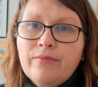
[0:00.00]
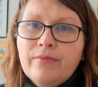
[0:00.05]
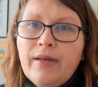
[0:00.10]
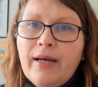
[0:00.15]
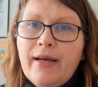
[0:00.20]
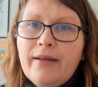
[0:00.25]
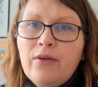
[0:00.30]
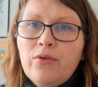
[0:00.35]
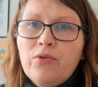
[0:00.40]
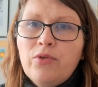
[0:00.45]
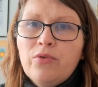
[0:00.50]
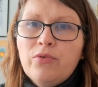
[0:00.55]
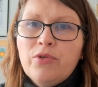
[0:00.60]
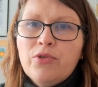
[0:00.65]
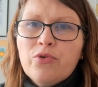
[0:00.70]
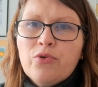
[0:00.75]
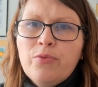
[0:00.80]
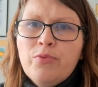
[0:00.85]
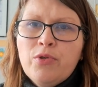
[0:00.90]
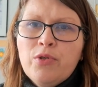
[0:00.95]
I don't know,
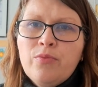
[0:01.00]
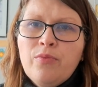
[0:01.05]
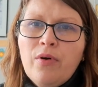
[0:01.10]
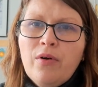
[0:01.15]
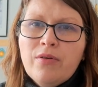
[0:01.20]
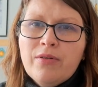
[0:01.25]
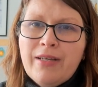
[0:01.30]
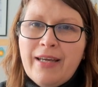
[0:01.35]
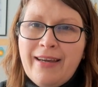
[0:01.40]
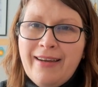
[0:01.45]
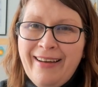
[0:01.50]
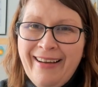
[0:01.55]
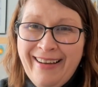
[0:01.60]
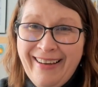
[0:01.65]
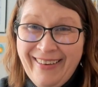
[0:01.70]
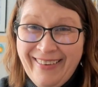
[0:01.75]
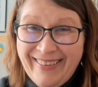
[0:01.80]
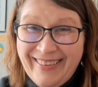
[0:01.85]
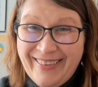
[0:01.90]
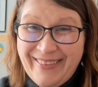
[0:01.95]
description box here.
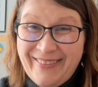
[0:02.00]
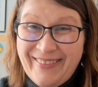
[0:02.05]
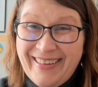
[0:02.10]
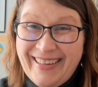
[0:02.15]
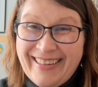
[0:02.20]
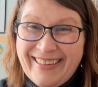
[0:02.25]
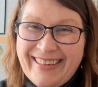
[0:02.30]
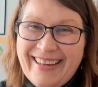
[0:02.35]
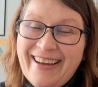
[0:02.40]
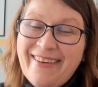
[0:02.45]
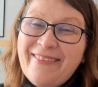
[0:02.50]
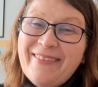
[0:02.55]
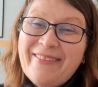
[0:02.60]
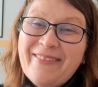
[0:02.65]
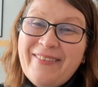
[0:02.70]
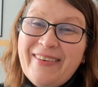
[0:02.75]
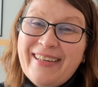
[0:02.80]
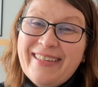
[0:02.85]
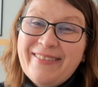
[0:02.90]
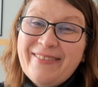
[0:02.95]
That way I will
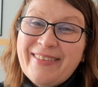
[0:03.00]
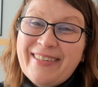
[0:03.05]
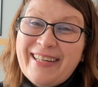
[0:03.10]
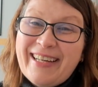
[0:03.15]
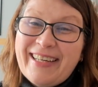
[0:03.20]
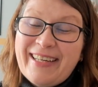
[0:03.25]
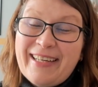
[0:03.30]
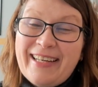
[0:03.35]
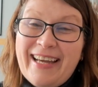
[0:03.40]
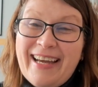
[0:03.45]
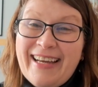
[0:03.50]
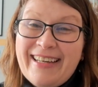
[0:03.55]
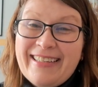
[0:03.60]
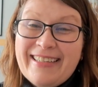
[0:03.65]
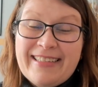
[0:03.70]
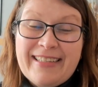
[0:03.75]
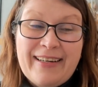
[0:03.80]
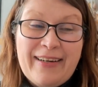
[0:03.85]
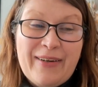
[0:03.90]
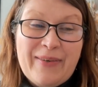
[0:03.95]
find where I can add
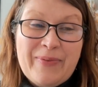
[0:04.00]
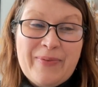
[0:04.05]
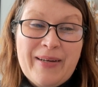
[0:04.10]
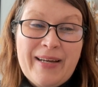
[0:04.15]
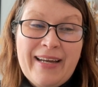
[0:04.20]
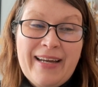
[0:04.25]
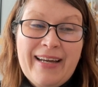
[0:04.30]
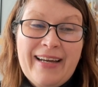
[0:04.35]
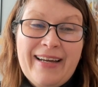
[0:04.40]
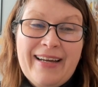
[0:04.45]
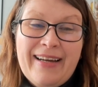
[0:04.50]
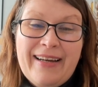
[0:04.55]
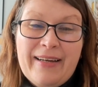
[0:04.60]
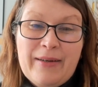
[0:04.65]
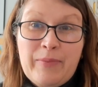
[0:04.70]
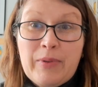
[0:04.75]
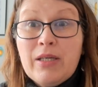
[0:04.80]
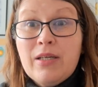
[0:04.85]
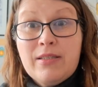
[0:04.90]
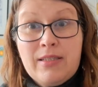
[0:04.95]
it up,
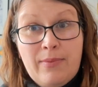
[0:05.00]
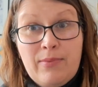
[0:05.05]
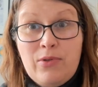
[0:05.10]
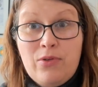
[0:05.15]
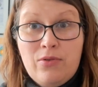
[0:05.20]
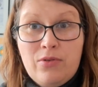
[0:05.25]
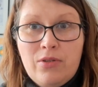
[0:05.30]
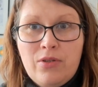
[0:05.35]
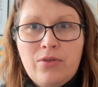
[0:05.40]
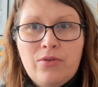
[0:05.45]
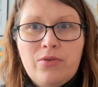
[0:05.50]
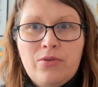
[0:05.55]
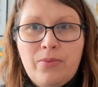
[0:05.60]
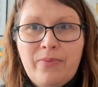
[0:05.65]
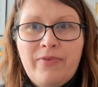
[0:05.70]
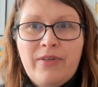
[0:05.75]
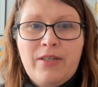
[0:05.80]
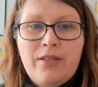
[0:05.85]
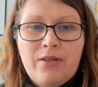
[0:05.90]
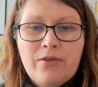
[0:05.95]
because I'm new to YouTube
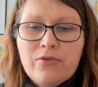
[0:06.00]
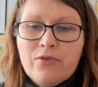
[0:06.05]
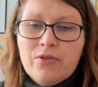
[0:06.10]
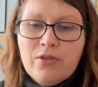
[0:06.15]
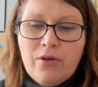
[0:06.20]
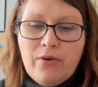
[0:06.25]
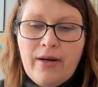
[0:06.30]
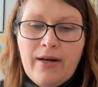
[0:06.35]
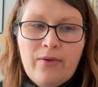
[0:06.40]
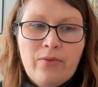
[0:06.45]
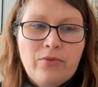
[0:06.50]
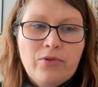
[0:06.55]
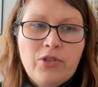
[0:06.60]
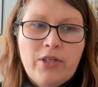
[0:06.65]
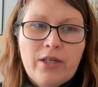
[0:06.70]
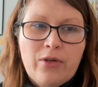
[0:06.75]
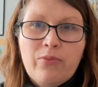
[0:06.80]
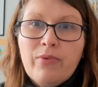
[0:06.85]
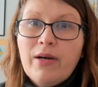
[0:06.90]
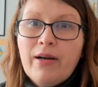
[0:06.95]
videos. So I will
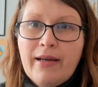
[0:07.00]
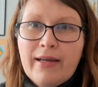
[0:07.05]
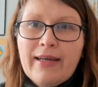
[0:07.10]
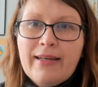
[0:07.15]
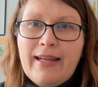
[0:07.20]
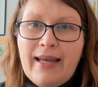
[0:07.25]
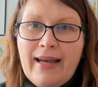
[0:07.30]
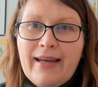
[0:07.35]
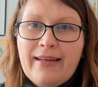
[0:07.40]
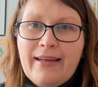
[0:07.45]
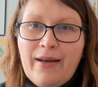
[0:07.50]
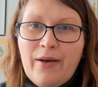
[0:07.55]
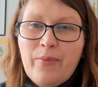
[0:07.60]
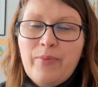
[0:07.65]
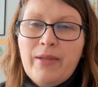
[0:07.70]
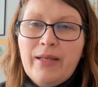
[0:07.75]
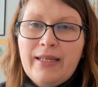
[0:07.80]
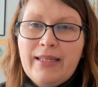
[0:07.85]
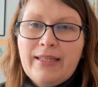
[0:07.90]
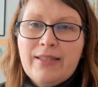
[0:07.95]
check where I can add up
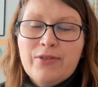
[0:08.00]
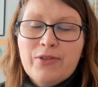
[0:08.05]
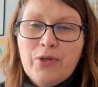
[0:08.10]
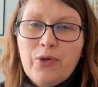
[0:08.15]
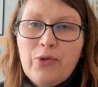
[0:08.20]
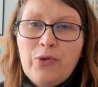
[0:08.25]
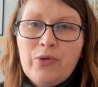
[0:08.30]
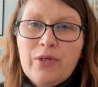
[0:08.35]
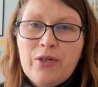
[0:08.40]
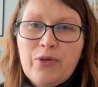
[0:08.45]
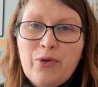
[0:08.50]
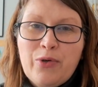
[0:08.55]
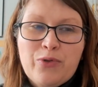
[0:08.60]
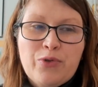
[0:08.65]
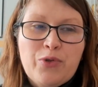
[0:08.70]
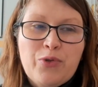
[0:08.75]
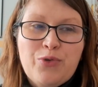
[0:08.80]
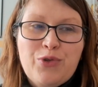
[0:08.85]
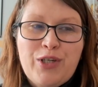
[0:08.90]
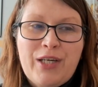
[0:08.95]
the link so you can
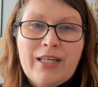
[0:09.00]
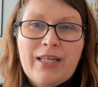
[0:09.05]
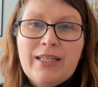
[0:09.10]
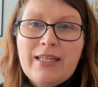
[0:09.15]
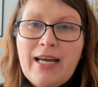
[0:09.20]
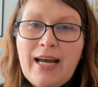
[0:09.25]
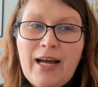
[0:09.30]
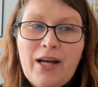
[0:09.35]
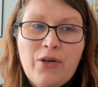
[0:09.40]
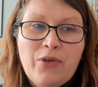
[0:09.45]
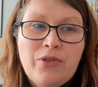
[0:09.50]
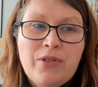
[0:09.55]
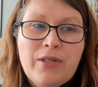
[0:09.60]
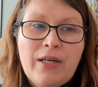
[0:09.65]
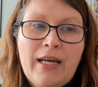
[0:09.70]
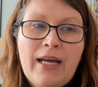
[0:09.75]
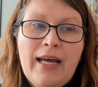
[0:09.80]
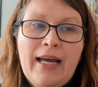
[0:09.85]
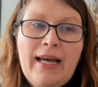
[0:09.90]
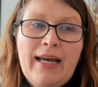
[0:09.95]
also check it out
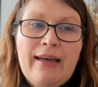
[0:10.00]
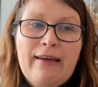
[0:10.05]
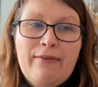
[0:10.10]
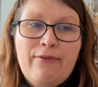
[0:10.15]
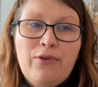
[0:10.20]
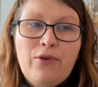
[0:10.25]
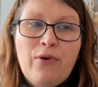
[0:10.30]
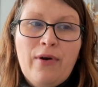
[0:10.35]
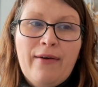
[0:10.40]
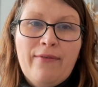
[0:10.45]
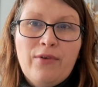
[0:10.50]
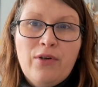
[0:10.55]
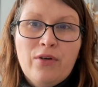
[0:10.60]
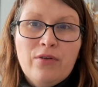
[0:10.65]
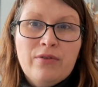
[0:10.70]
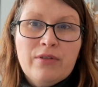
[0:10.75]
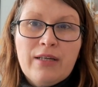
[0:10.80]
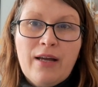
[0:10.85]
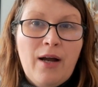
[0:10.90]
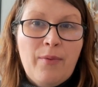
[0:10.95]
if you have
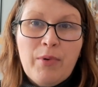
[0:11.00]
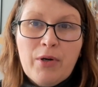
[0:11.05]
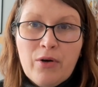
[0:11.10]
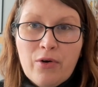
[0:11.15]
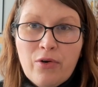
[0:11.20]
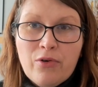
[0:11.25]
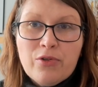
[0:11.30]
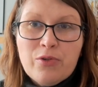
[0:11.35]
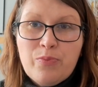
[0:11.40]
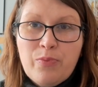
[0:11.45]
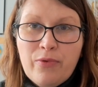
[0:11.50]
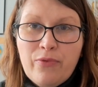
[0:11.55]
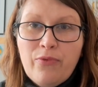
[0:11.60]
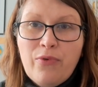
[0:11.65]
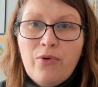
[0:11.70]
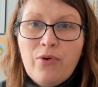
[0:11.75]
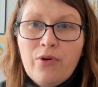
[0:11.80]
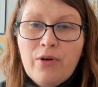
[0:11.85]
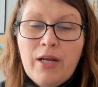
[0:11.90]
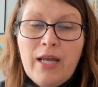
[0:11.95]
not come across
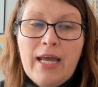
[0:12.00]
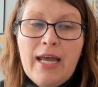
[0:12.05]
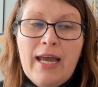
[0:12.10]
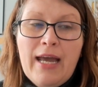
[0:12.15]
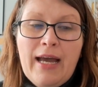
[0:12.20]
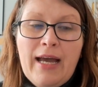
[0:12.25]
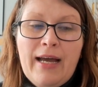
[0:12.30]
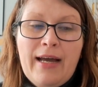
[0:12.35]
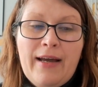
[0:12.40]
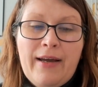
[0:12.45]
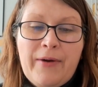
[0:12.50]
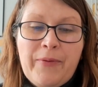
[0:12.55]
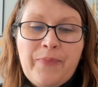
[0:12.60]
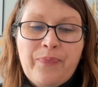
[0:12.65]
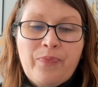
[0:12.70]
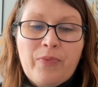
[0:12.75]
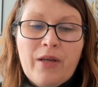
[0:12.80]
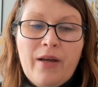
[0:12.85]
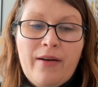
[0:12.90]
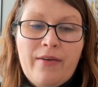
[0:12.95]
before
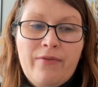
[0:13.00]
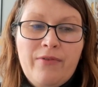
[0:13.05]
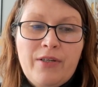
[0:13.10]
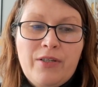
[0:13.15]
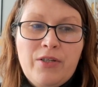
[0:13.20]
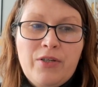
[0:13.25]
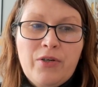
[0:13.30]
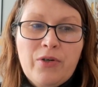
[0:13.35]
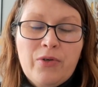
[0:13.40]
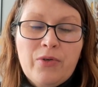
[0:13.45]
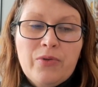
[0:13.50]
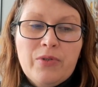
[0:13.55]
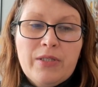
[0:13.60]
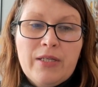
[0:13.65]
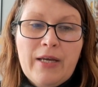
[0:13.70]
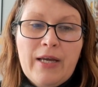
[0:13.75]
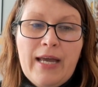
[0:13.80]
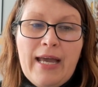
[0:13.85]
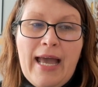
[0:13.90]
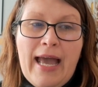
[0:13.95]
her videos.
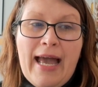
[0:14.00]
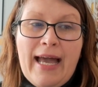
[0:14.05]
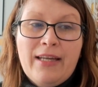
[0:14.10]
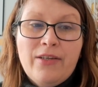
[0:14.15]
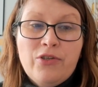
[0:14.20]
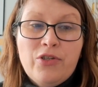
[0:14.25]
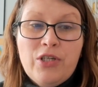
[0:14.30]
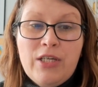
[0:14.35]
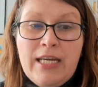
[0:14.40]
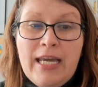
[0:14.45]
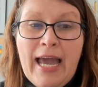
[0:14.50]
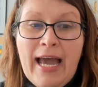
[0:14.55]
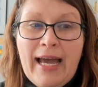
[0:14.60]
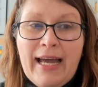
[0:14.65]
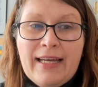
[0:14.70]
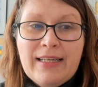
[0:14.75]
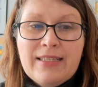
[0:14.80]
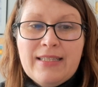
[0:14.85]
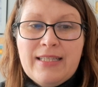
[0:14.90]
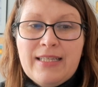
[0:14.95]
And she
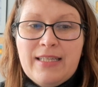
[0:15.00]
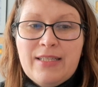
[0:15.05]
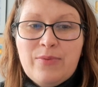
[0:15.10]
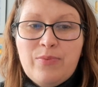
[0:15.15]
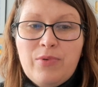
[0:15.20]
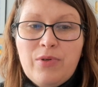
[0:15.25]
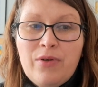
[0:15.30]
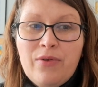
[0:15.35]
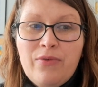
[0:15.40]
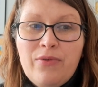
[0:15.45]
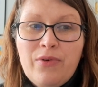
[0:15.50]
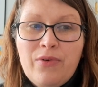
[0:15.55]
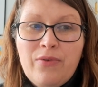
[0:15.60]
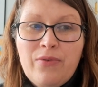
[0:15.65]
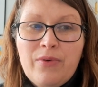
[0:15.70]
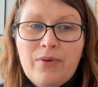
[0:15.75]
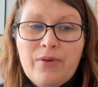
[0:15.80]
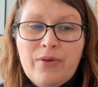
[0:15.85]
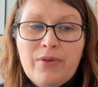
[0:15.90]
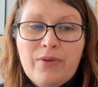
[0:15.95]
has this
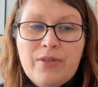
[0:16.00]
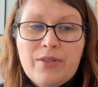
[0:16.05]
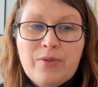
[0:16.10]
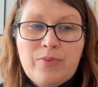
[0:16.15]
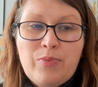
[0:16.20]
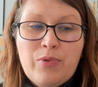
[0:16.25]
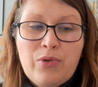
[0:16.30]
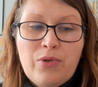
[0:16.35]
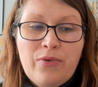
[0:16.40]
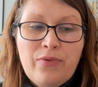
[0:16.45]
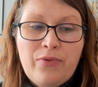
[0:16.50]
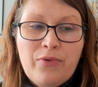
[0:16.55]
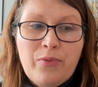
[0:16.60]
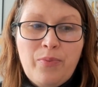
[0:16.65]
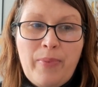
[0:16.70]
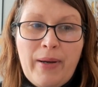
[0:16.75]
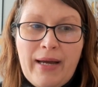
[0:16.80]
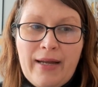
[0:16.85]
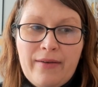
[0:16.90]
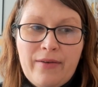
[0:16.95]
beautiful
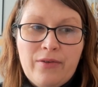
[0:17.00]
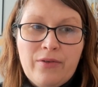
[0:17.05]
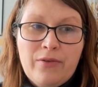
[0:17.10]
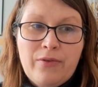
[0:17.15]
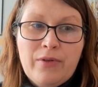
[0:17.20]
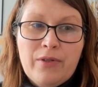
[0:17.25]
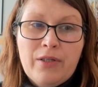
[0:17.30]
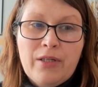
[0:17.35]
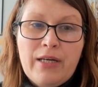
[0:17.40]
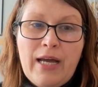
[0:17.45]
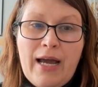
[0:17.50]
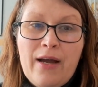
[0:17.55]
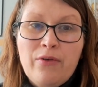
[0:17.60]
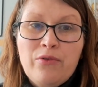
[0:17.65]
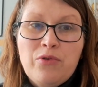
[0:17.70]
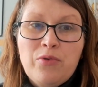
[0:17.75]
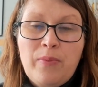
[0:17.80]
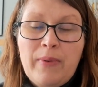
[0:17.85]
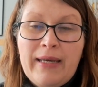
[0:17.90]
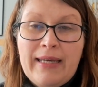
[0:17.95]
pattern, how
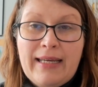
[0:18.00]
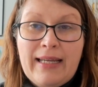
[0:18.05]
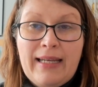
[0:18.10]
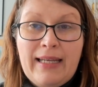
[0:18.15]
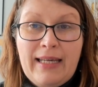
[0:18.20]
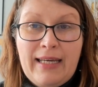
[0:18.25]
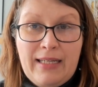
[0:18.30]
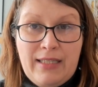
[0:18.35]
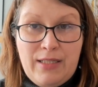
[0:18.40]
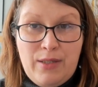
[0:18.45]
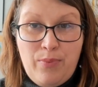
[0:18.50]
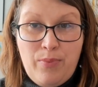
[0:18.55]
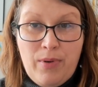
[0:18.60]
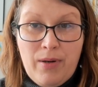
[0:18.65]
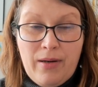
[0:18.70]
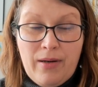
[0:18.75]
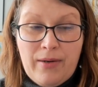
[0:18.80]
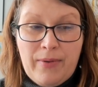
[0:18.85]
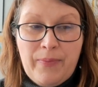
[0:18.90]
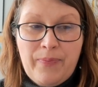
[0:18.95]
to make a
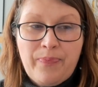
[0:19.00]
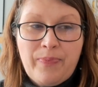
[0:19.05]
ladybug.